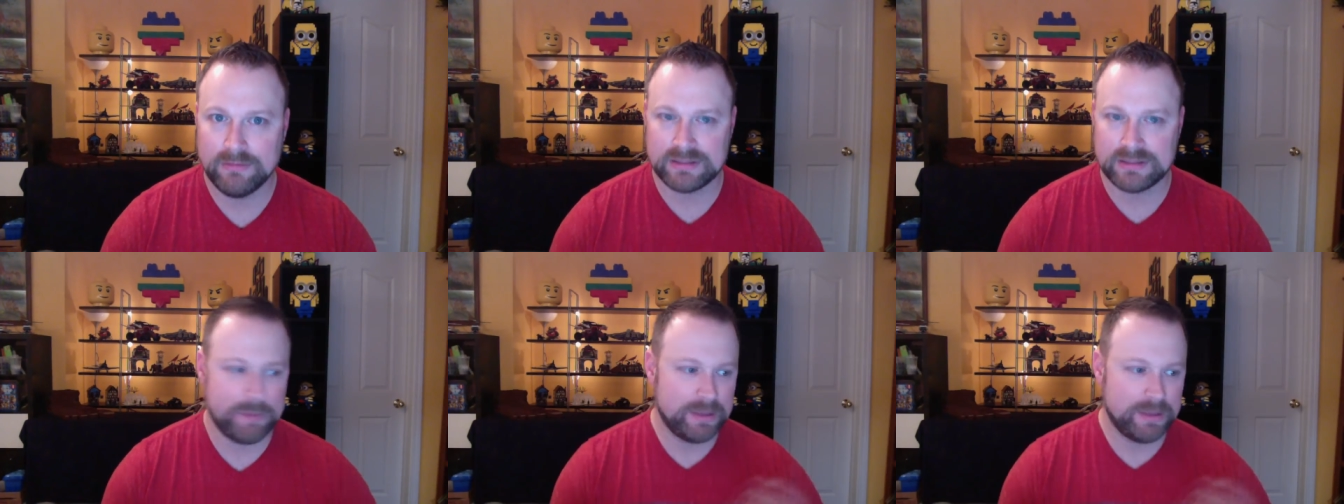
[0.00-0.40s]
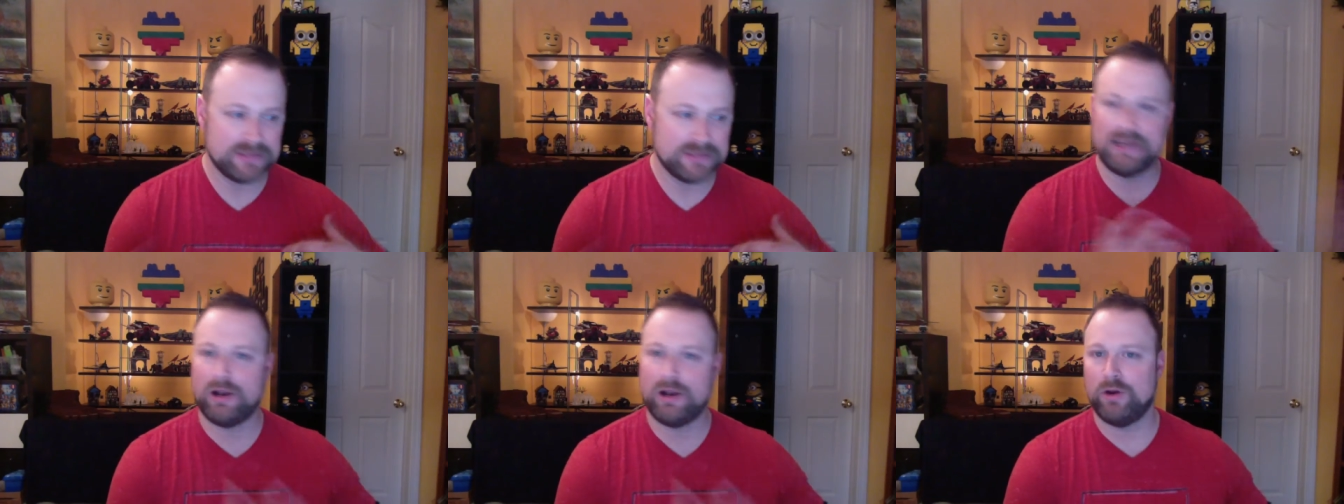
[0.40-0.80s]
It's not
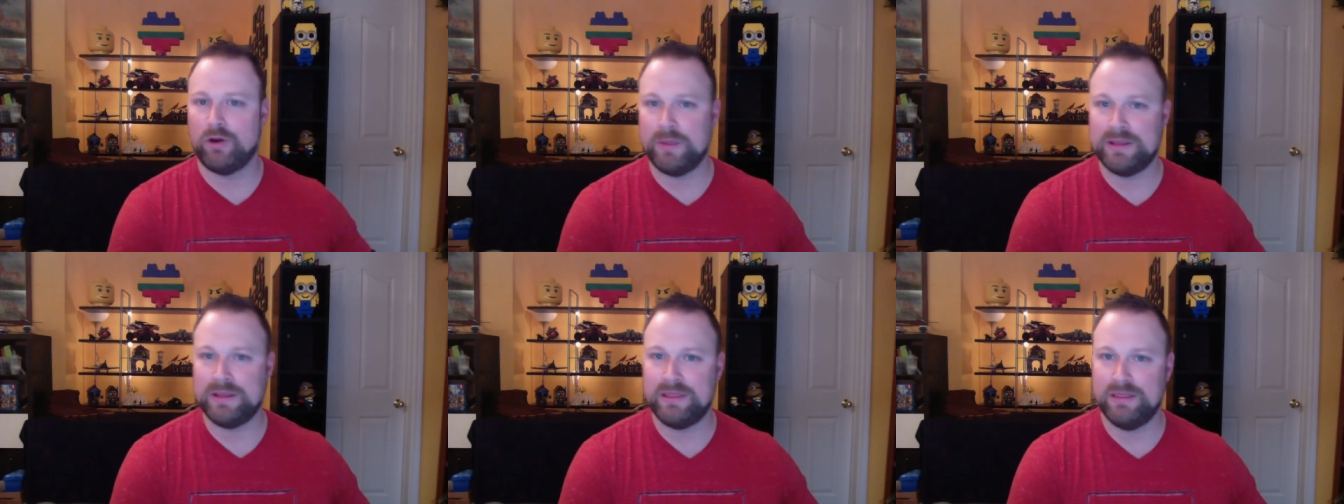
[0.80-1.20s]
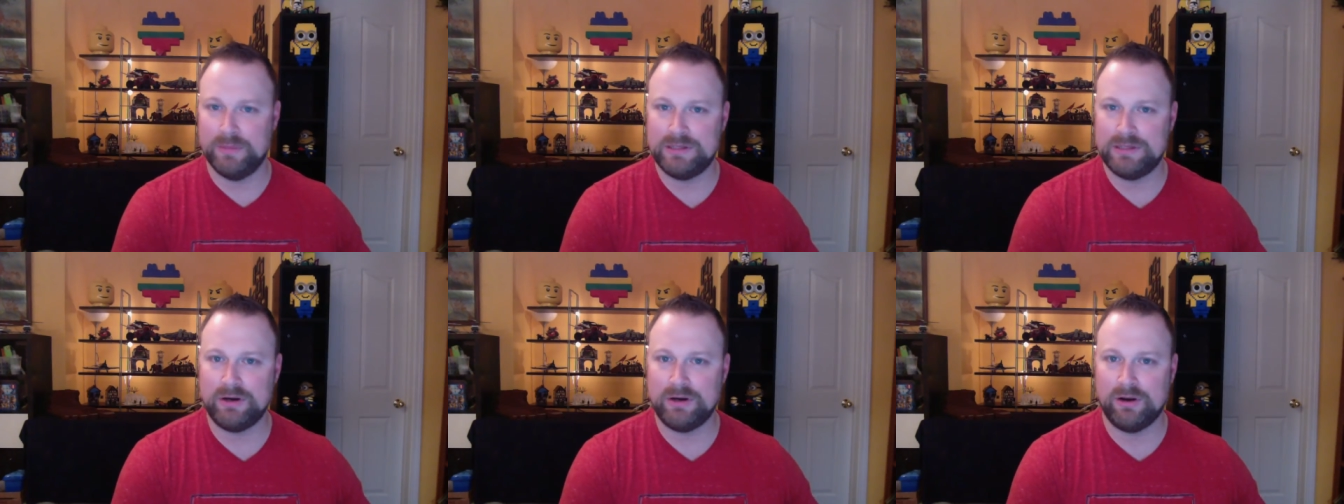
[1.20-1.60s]
because they don't know the
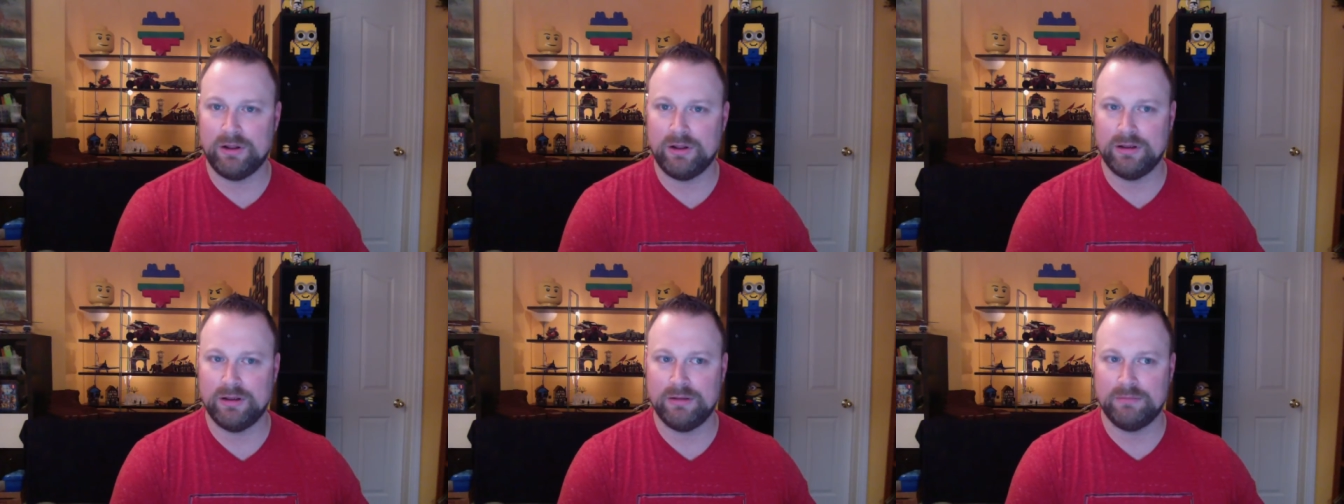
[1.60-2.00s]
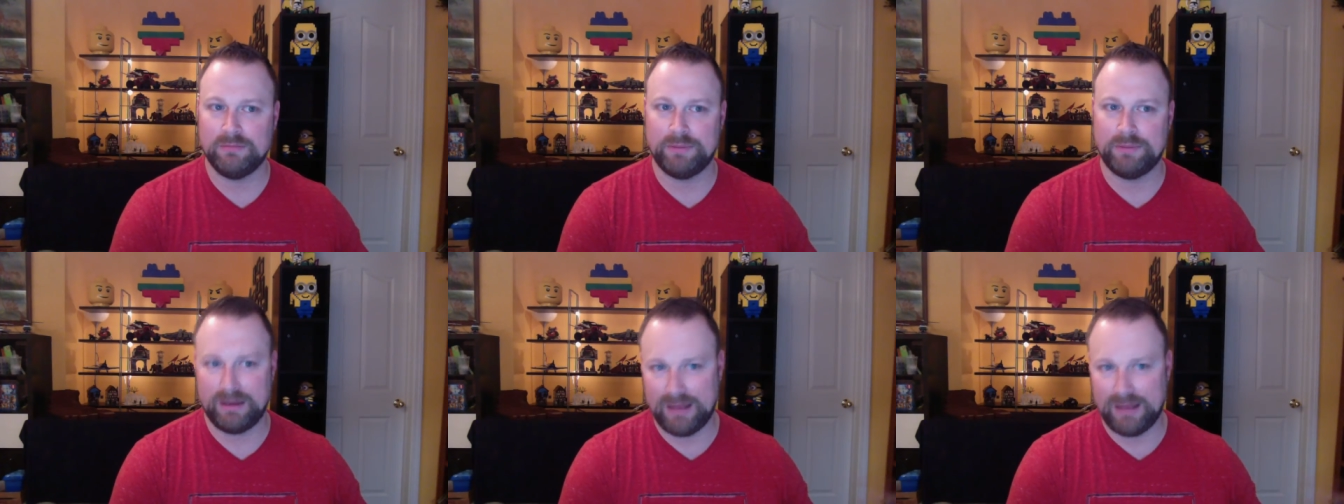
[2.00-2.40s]
material,
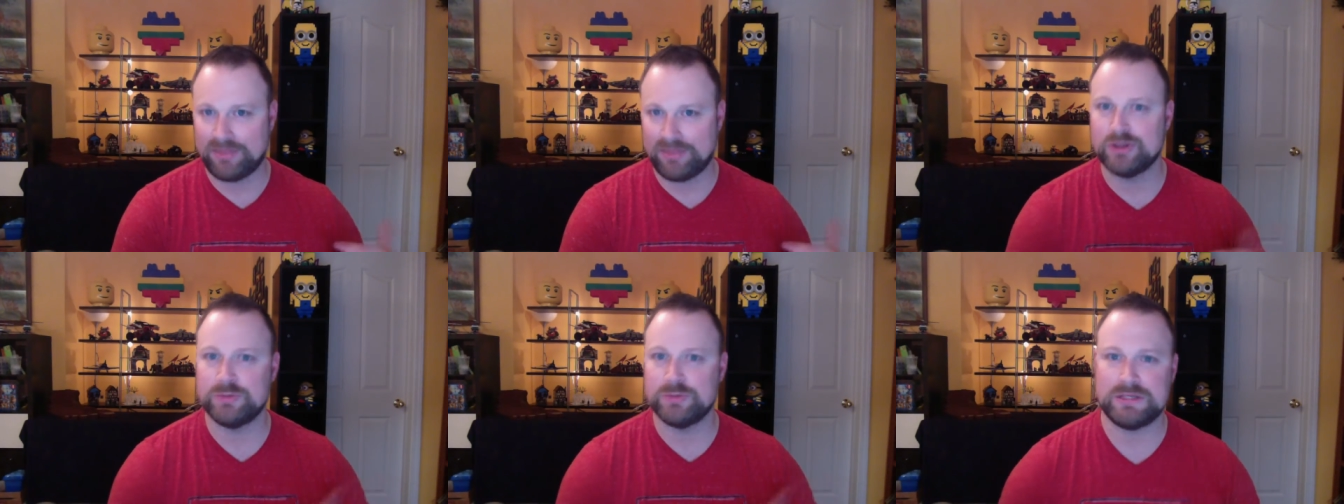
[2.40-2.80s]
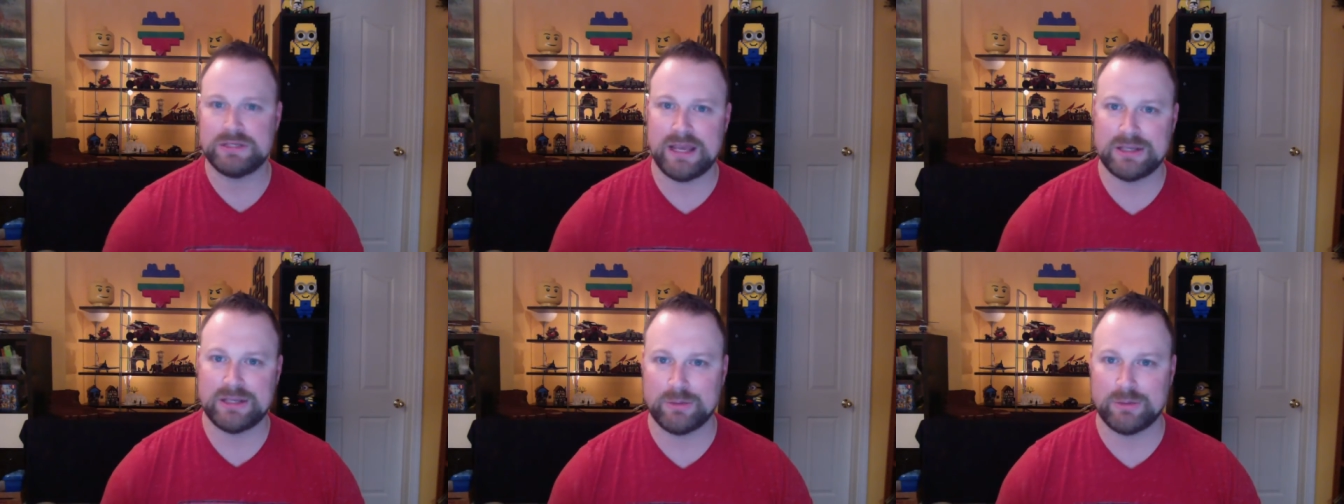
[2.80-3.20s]
but yet those
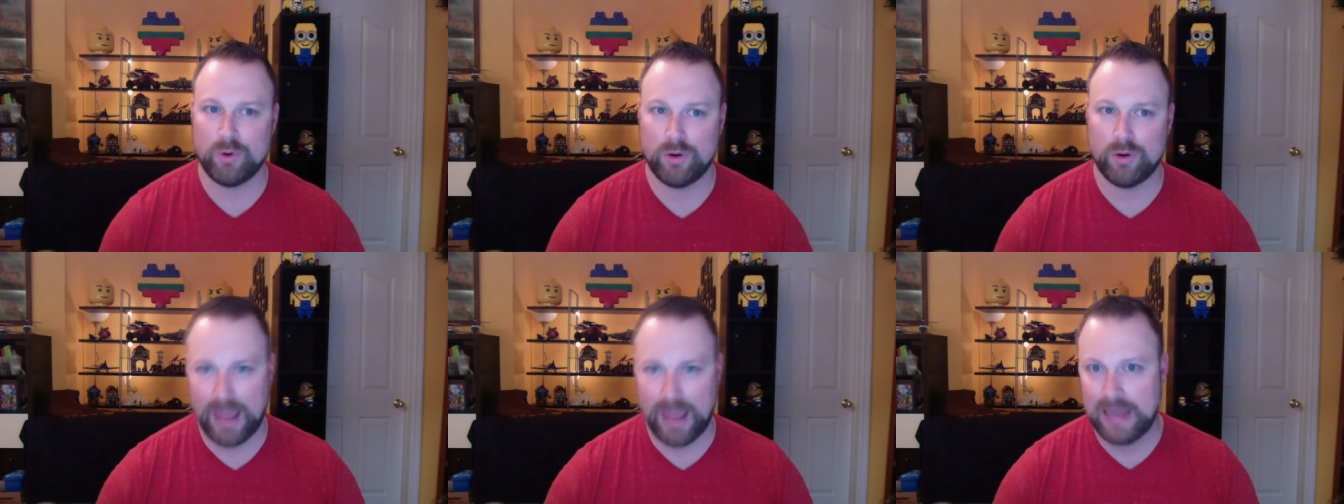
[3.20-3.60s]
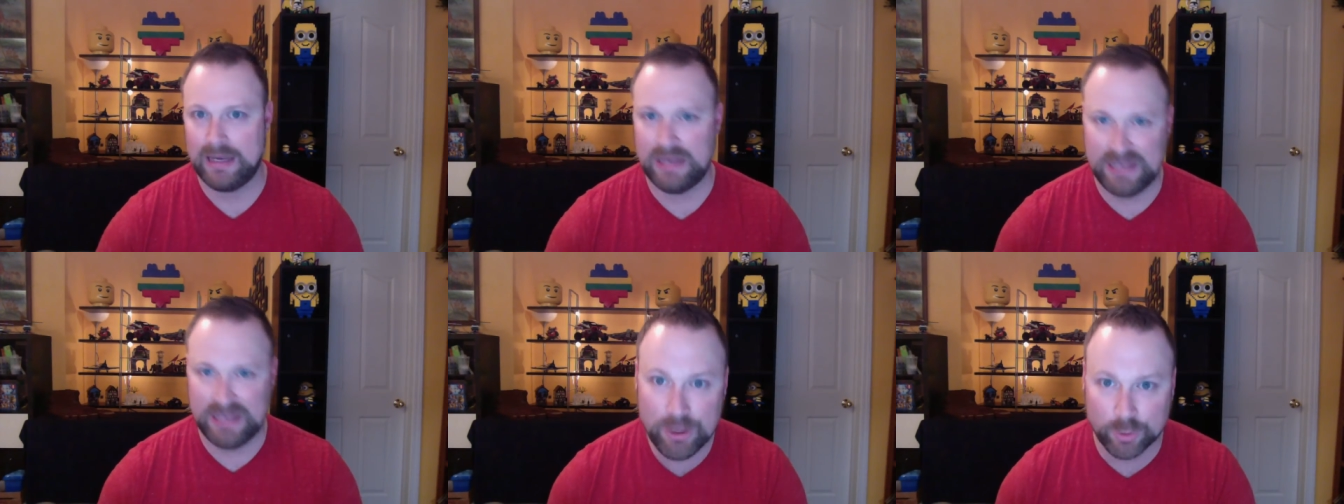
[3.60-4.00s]
mistakes are more
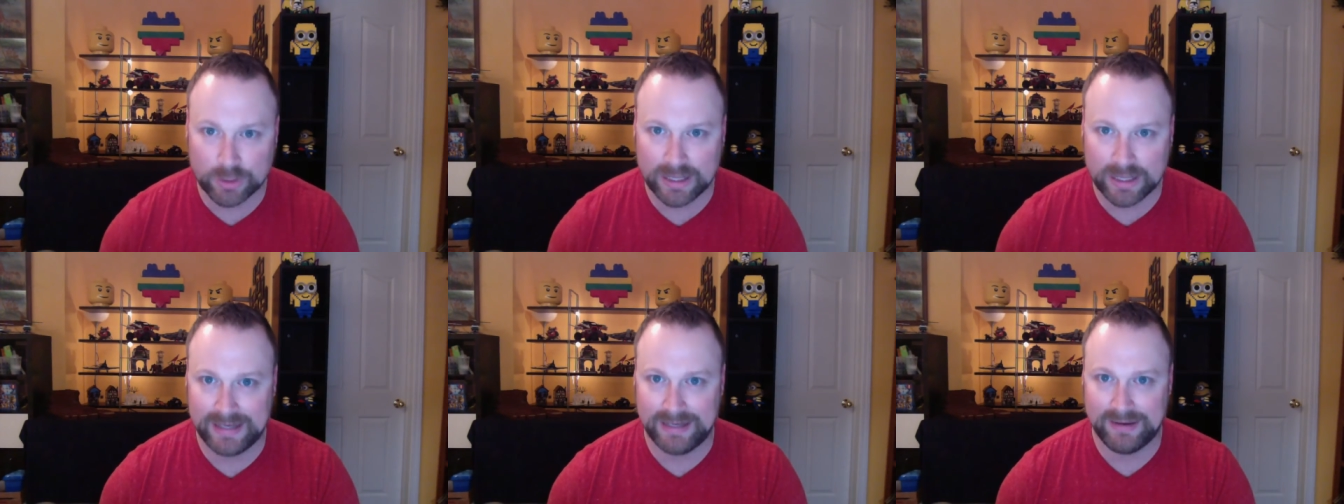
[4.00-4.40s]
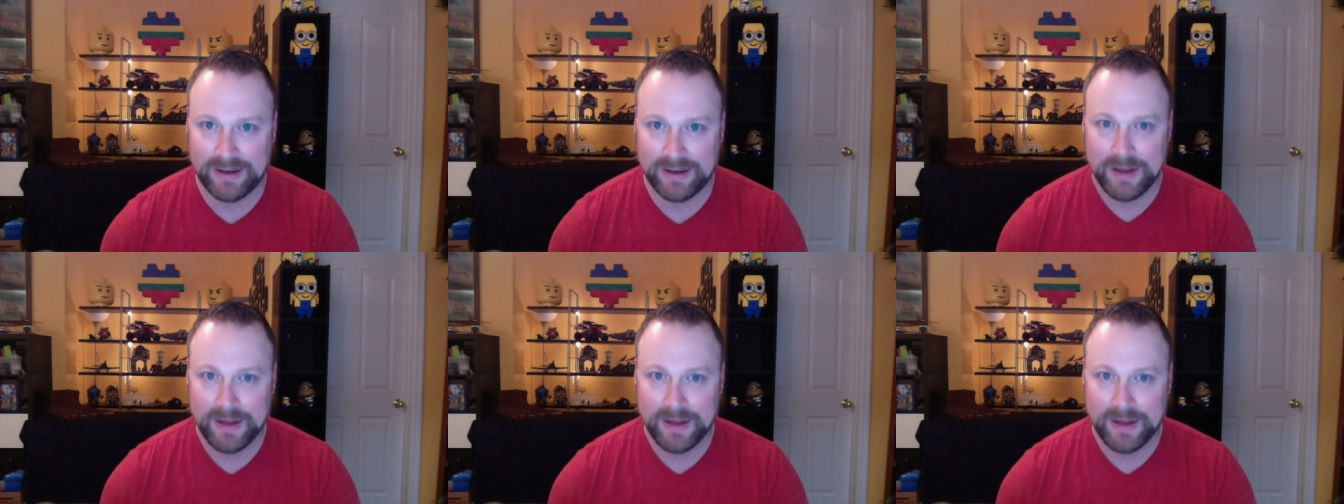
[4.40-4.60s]
ADD related.